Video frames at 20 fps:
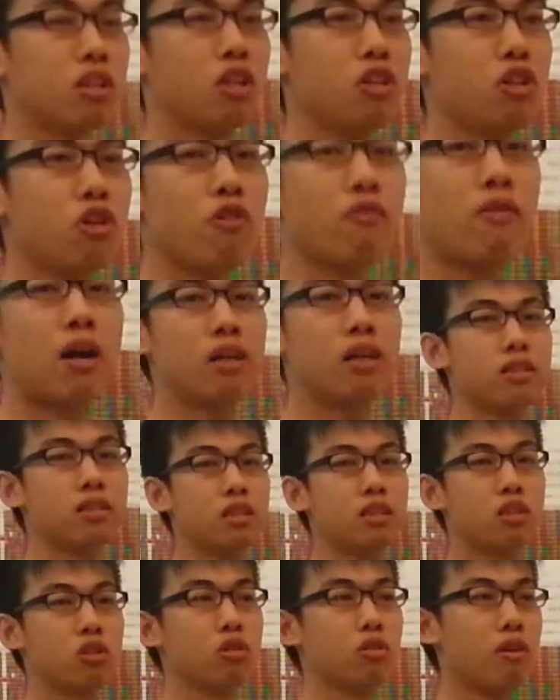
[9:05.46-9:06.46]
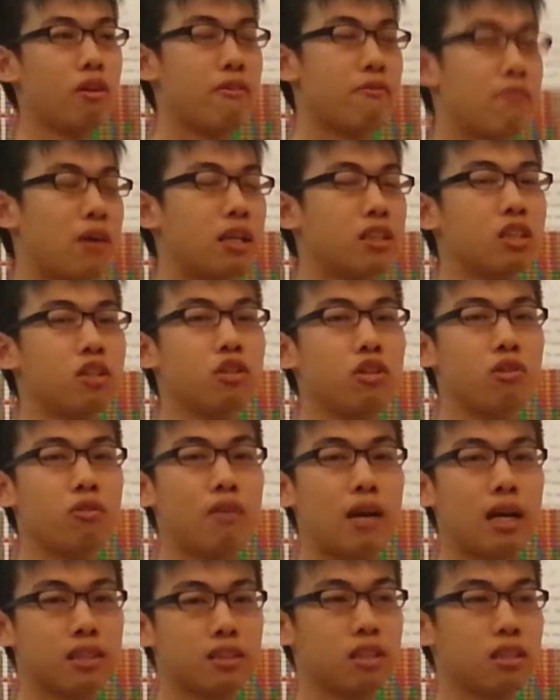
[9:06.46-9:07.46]
new viruses to invent the new
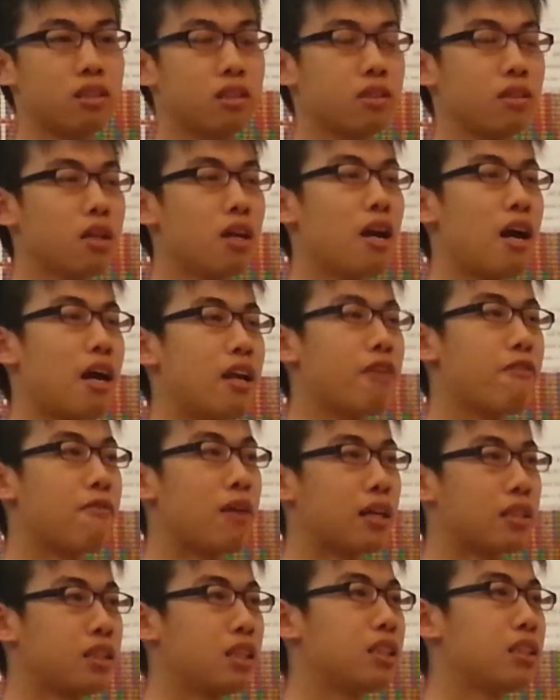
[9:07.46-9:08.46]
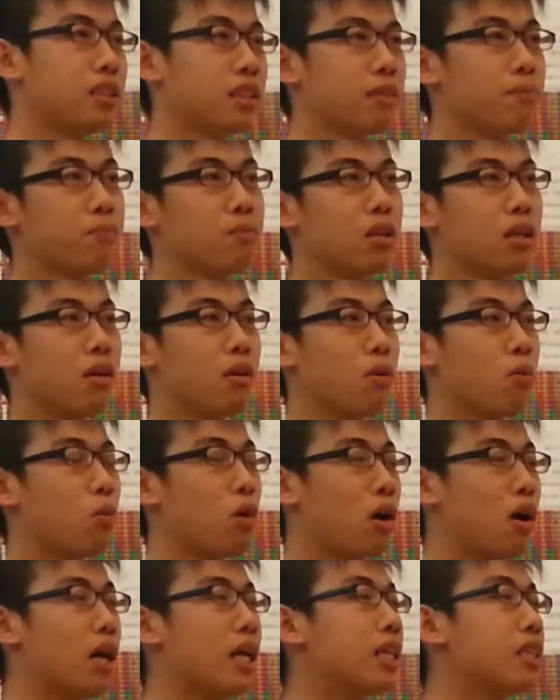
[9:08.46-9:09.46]
vaccines, and the vaccines
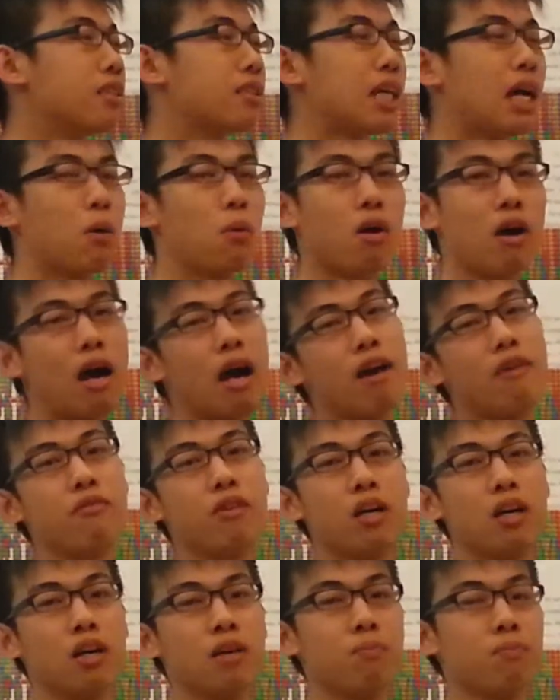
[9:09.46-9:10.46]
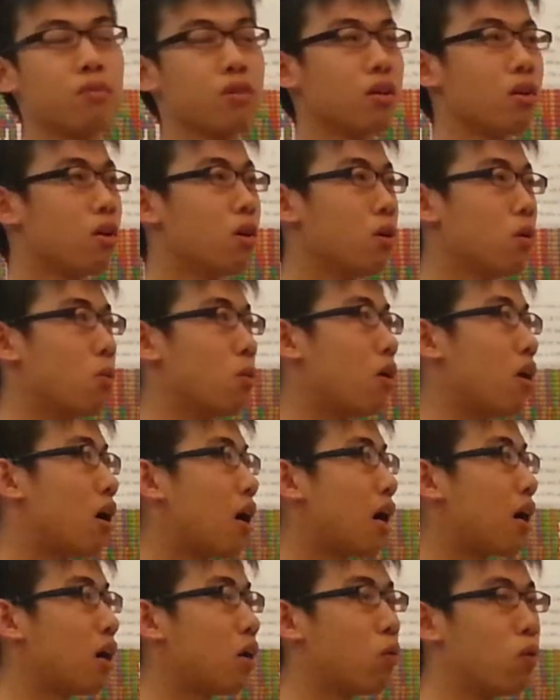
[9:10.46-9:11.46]
will have
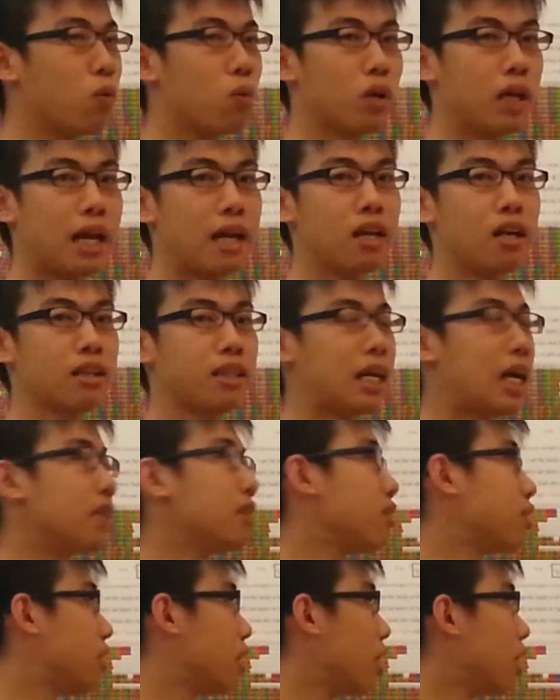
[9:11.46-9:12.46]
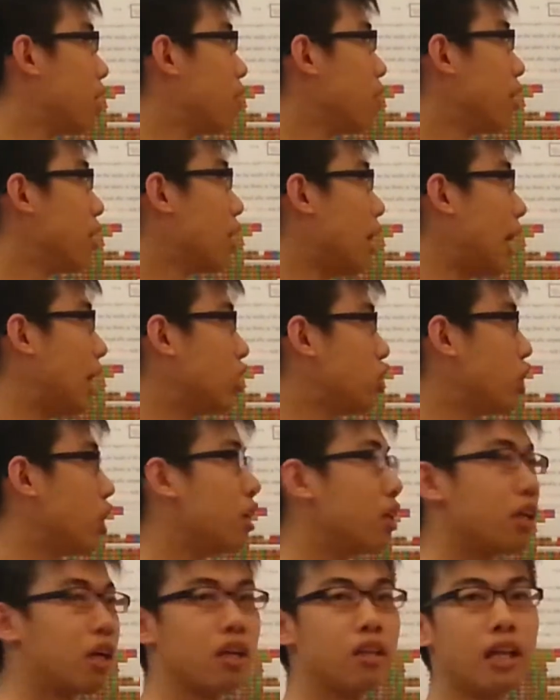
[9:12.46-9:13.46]
can against the
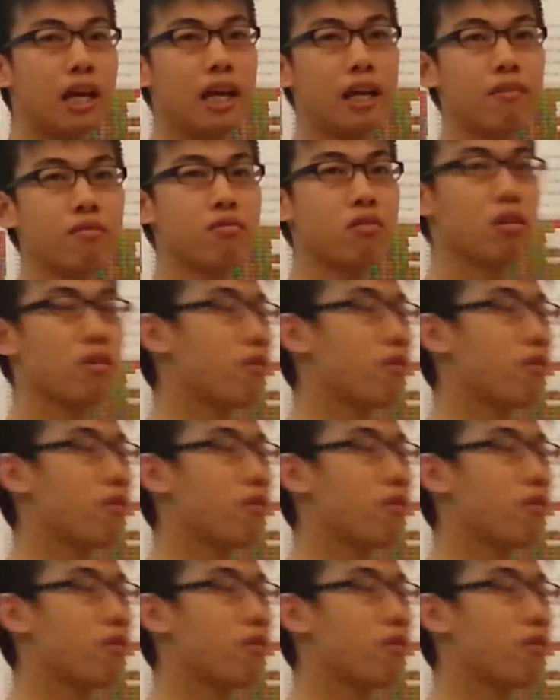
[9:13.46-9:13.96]
HA and NA